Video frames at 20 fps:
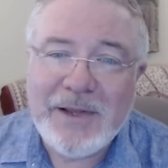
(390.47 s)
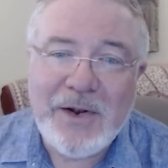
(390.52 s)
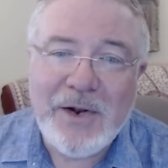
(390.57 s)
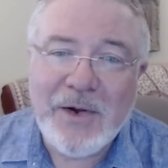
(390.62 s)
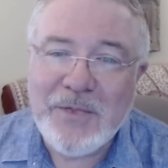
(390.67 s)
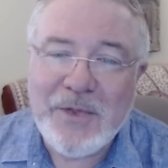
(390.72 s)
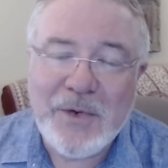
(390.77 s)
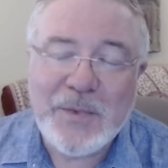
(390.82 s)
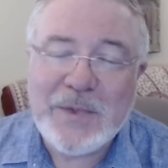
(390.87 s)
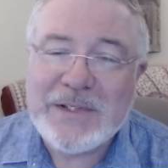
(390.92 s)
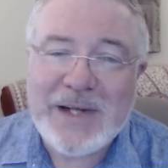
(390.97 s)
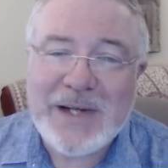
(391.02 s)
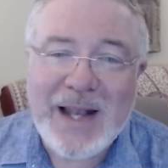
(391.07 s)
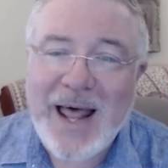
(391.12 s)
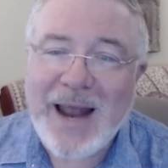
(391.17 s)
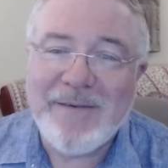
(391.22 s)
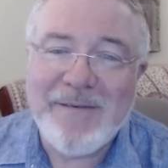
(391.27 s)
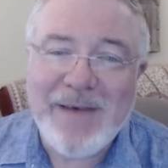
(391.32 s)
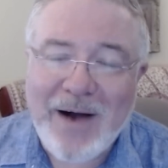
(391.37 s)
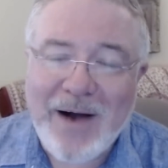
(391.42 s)
there wasn't a
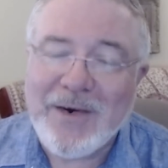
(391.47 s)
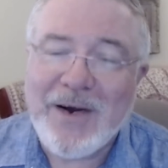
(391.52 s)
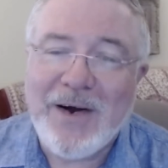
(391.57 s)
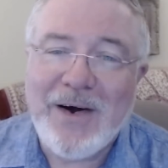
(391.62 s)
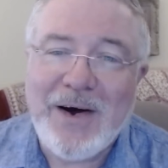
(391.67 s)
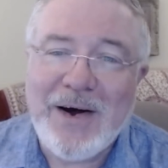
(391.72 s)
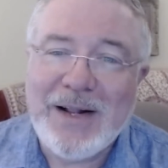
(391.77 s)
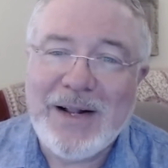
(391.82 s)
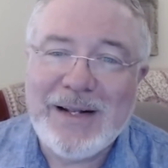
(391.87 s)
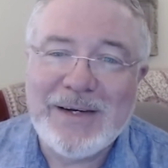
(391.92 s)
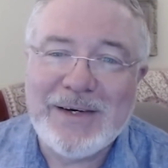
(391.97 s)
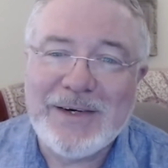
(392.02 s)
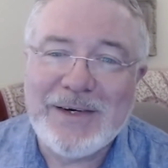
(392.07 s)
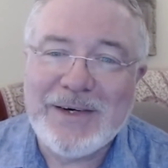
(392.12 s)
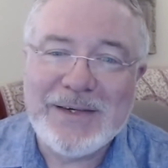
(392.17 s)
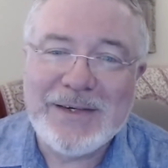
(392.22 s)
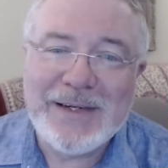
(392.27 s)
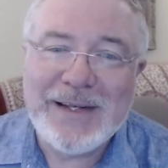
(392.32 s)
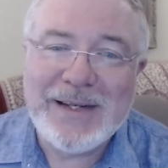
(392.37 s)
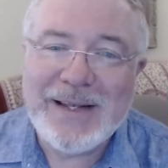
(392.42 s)
lot of alcohol,
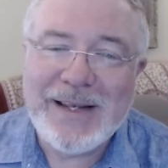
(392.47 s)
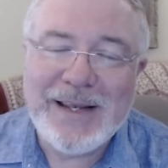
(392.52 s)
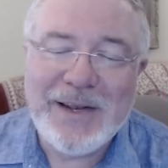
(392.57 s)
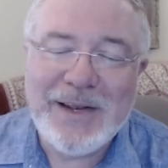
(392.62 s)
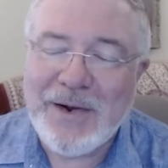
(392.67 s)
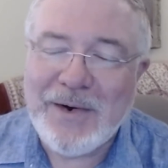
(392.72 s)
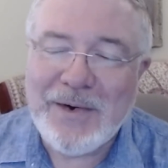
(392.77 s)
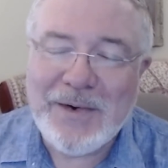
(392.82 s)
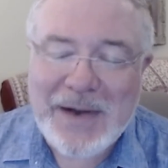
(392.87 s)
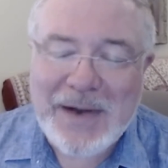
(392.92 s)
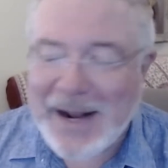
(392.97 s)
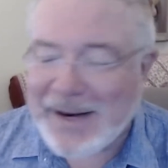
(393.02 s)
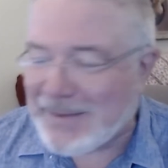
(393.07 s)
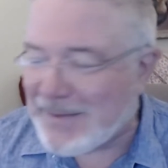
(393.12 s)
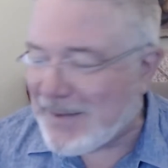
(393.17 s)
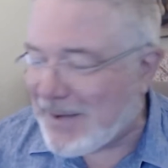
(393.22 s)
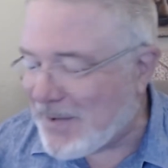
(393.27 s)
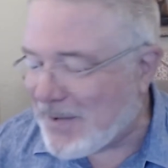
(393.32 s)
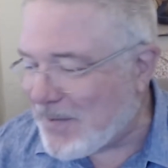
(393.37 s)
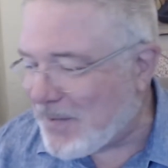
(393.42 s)
or, I
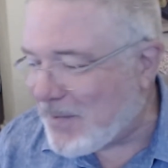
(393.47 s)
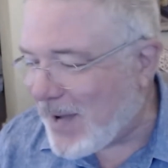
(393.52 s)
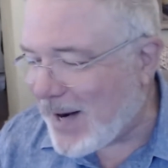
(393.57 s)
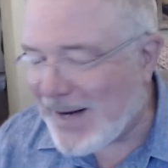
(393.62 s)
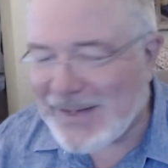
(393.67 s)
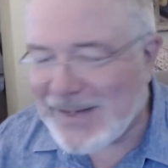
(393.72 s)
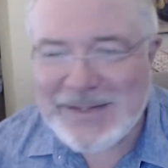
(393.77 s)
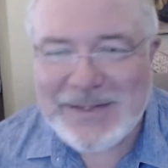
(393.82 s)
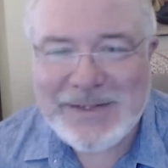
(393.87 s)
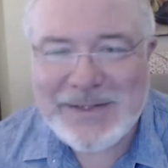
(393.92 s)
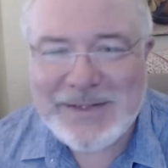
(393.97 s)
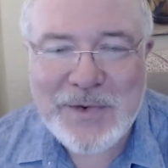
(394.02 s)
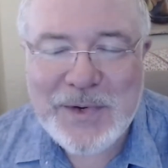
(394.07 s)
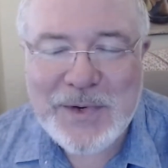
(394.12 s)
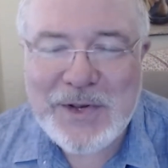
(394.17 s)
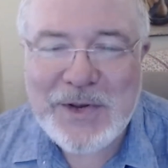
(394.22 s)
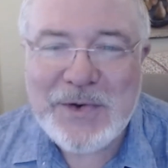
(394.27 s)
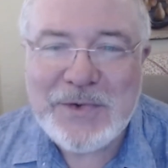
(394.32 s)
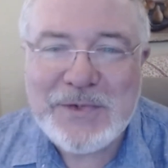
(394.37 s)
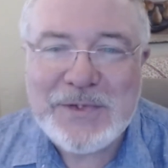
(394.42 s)
don't know what else you
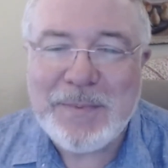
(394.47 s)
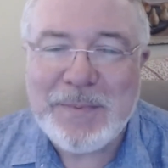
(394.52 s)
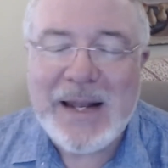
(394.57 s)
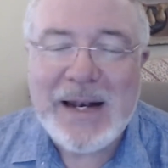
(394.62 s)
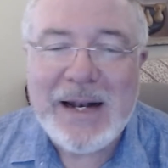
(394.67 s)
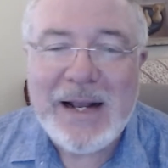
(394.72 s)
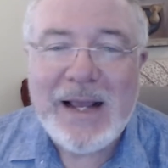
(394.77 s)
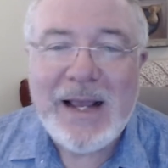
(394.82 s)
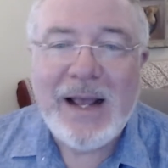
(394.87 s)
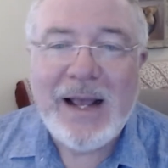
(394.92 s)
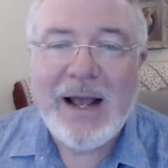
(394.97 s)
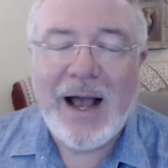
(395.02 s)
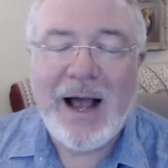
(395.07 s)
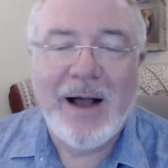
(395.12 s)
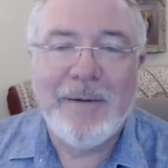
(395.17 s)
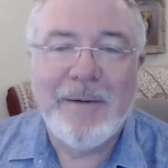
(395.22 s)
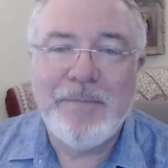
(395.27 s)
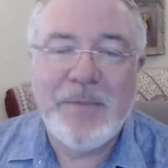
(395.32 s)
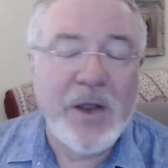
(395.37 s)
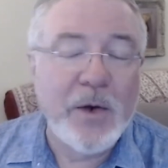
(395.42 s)
would use, but
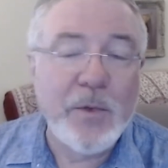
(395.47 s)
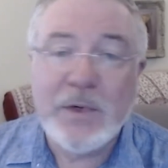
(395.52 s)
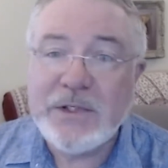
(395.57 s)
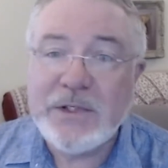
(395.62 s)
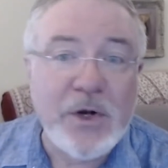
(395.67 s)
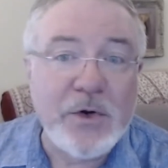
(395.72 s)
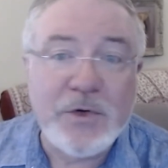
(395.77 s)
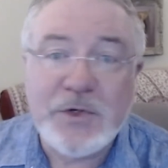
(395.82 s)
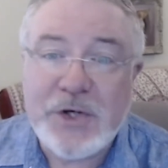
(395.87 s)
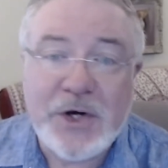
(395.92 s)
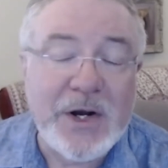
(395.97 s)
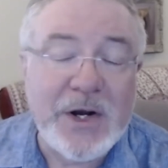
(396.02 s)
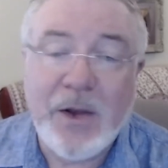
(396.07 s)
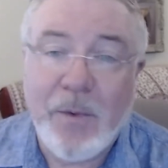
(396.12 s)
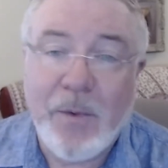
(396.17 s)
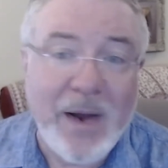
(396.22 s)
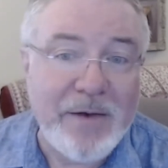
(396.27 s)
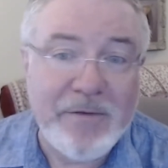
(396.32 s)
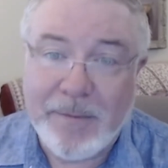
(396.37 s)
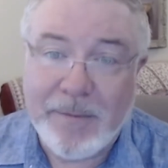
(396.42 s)
there was no turning
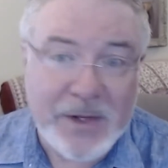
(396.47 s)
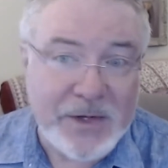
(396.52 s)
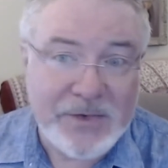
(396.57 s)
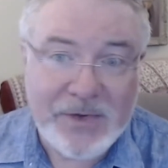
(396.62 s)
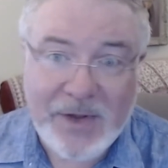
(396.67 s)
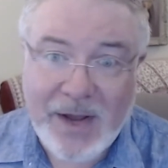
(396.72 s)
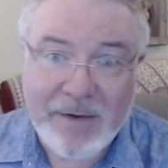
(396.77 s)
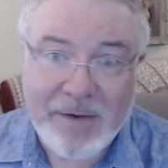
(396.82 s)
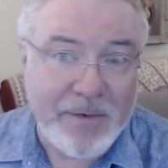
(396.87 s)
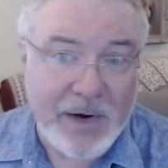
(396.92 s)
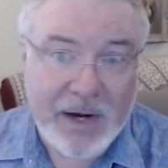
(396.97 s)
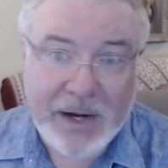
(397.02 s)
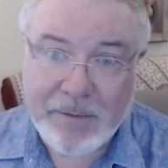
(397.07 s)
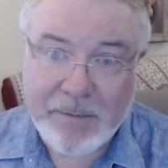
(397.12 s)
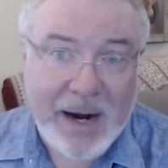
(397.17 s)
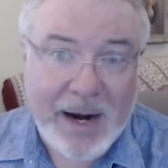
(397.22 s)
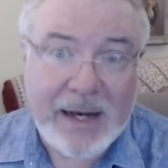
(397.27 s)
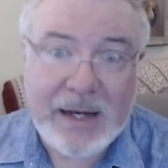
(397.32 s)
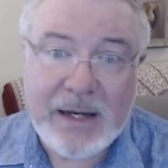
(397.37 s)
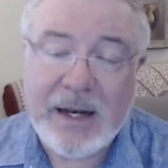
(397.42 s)
away from the suffering,
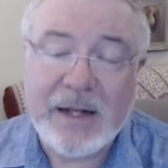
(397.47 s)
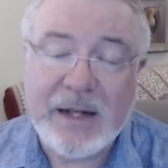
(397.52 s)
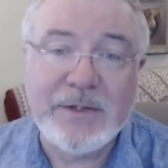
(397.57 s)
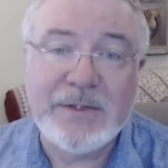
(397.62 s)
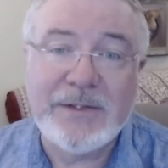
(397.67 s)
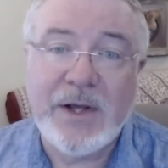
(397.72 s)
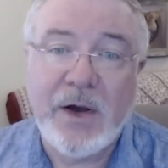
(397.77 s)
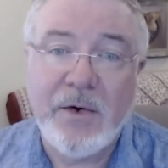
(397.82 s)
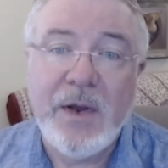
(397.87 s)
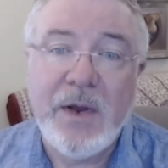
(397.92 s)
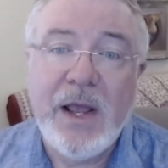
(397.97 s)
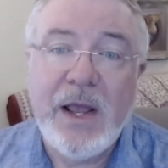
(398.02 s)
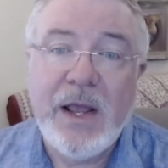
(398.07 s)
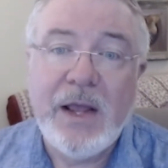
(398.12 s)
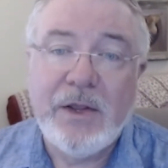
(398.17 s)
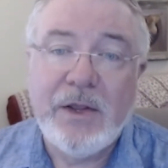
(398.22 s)
right? And so